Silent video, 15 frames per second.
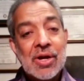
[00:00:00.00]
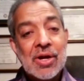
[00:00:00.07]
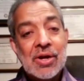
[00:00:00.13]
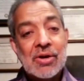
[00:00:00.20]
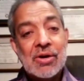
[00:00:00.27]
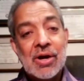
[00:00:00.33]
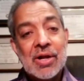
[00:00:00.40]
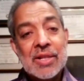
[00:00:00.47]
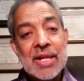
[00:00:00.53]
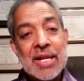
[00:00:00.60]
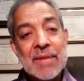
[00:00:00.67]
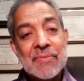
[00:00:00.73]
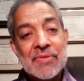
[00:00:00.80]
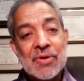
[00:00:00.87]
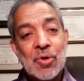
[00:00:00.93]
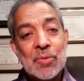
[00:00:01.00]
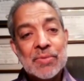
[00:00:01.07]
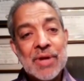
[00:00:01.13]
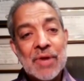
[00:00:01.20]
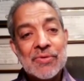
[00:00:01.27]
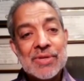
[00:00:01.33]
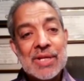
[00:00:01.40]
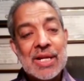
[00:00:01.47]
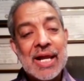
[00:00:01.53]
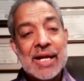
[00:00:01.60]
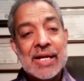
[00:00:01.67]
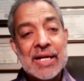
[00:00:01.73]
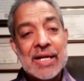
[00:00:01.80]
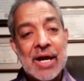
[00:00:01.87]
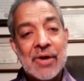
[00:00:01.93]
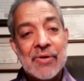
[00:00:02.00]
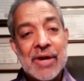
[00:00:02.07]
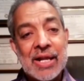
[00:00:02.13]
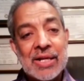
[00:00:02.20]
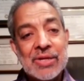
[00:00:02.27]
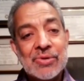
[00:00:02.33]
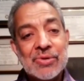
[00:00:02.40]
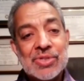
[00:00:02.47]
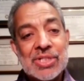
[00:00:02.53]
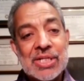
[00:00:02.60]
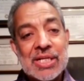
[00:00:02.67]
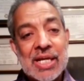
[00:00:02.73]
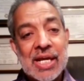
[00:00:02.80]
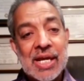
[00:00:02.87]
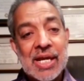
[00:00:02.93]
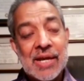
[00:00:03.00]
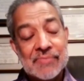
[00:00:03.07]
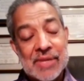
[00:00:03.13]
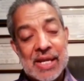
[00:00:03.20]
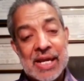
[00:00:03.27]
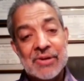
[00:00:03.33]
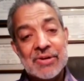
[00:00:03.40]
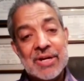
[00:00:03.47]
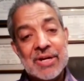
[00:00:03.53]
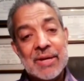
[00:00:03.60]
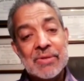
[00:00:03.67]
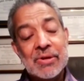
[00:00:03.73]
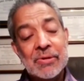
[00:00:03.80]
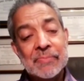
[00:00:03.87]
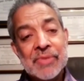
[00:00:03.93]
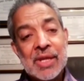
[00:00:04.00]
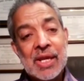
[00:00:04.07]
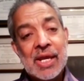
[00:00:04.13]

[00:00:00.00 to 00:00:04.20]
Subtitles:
The name of the hometown is Lucknow, Lucknow.